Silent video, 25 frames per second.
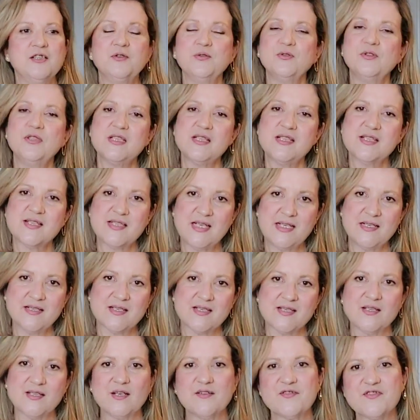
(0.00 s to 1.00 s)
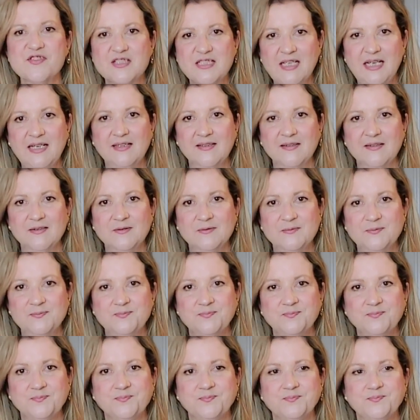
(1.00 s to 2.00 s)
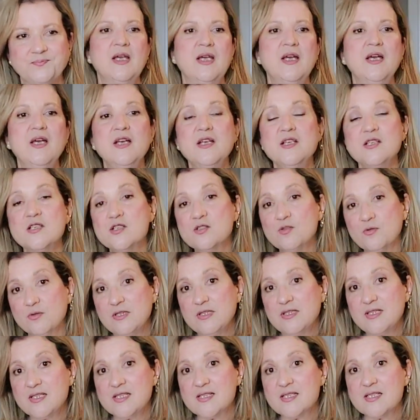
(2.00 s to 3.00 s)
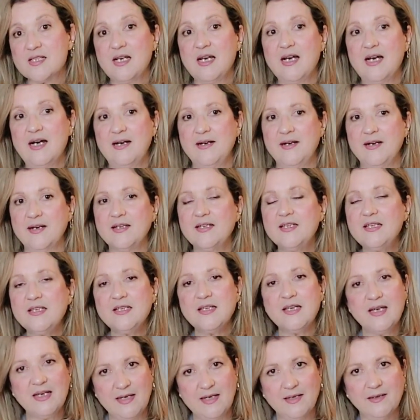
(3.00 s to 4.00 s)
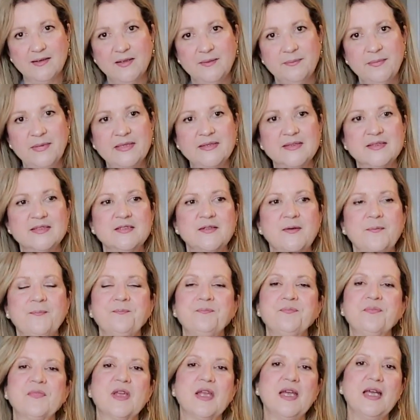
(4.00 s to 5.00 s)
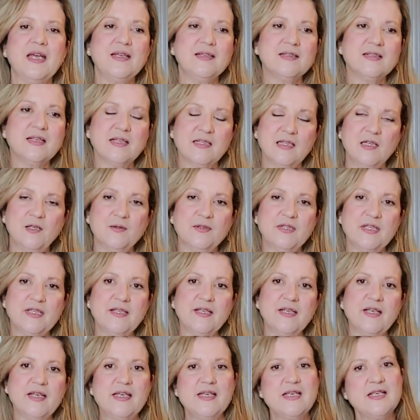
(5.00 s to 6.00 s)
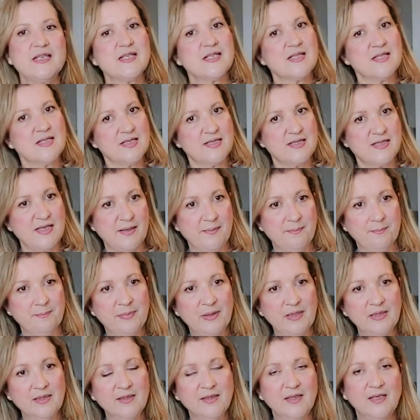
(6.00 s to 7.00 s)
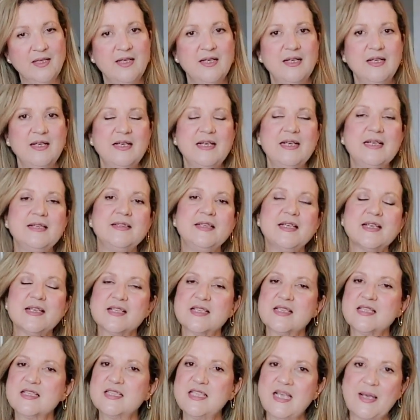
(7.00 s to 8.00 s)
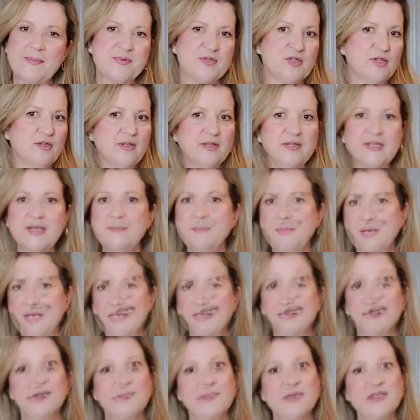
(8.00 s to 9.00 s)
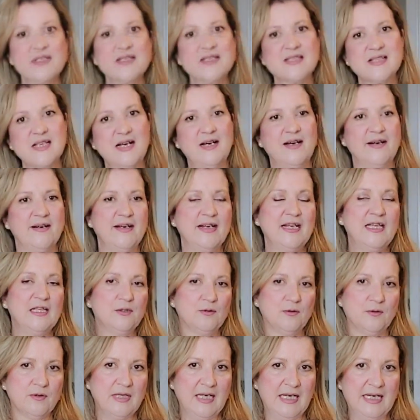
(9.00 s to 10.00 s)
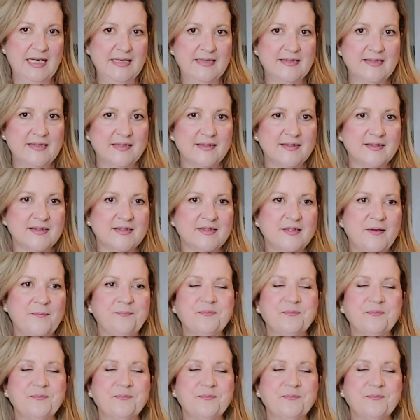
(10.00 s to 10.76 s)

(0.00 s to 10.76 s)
to this sense of style. Suits are a key element, and clothing is simple and exceptionally made. Garments are elongated,